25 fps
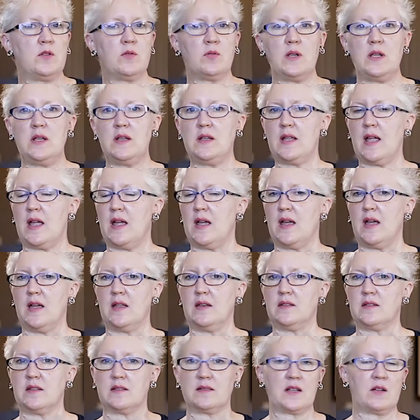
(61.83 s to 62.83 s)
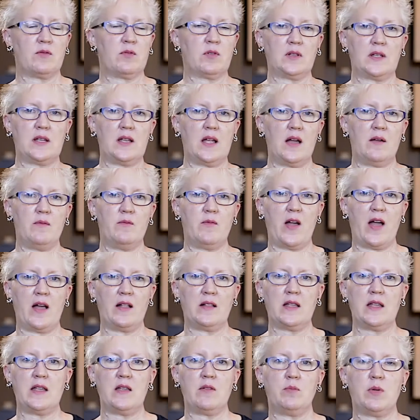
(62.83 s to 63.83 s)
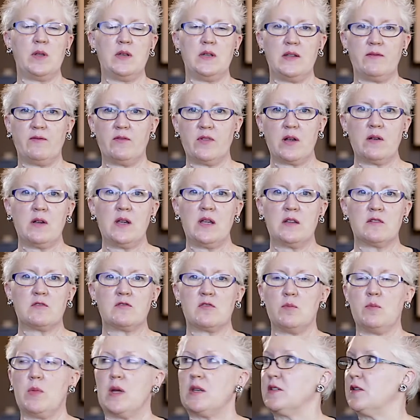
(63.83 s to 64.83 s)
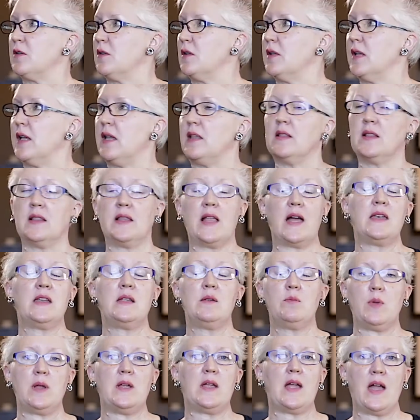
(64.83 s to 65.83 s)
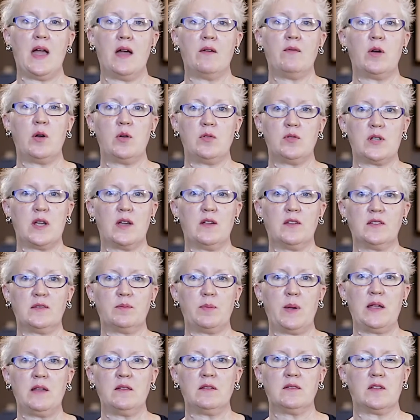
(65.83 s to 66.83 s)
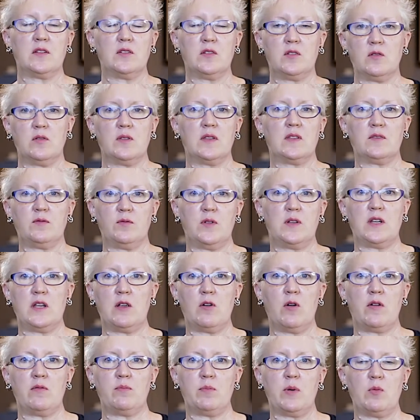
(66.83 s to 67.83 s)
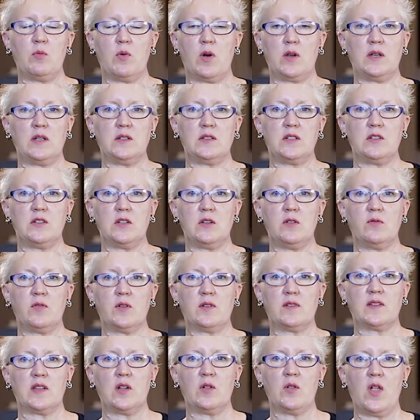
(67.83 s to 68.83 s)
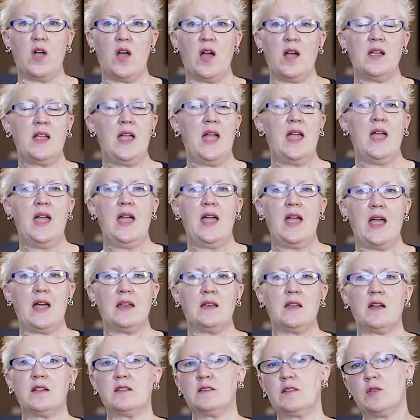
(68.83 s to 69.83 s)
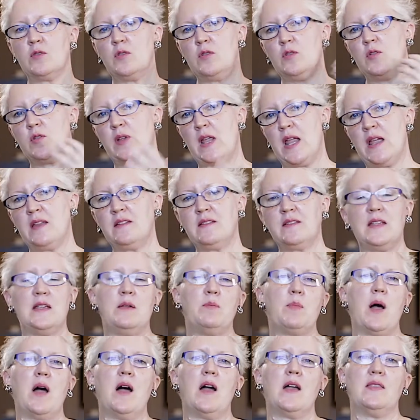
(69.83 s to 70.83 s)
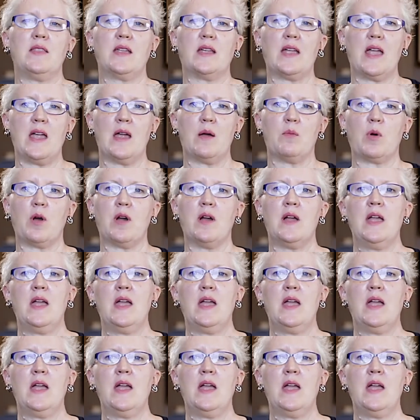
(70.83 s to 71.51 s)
Creek and Discover Lehigh Valley have been very instrumental in letting me have hotel space to do this video I've been wanting to do for so long, and also who you can't see behind the camera